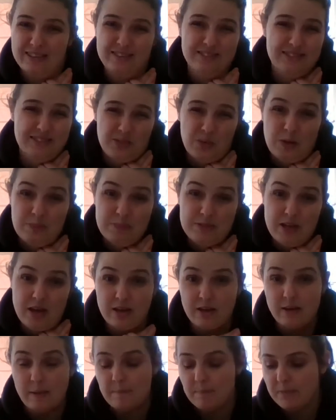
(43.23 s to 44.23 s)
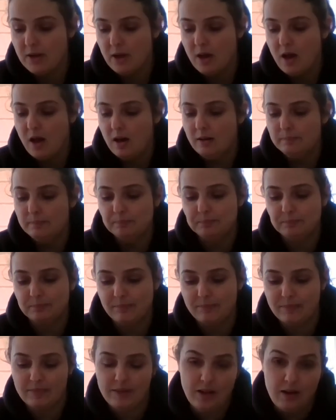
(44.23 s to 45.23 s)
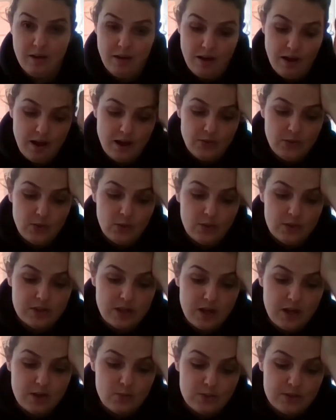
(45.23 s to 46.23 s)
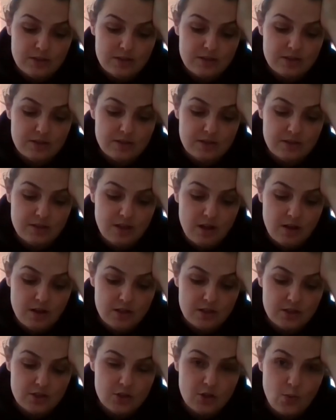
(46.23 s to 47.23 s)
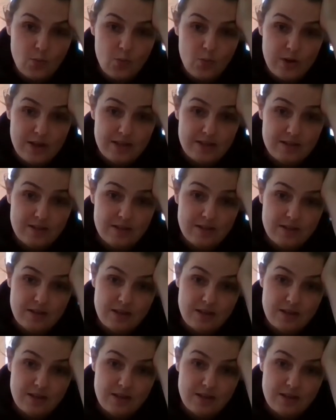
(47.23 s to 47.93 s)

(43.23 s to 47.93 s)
That's all I'm saying. I thought I would start with